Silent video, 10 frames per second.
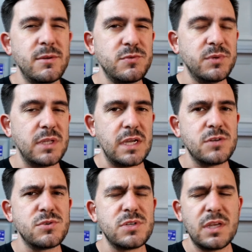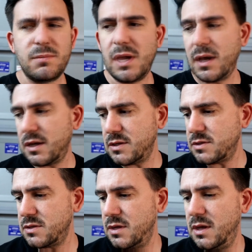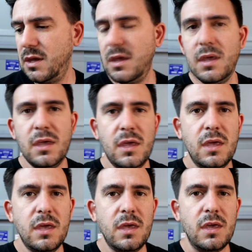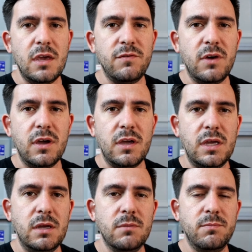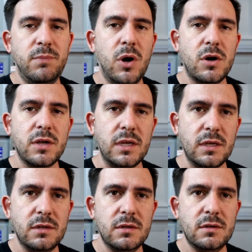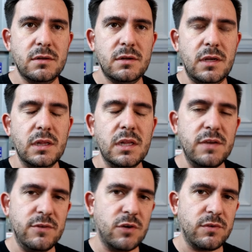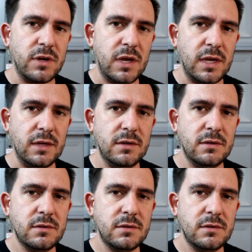It's really interesting because if I park it and leave it overnight,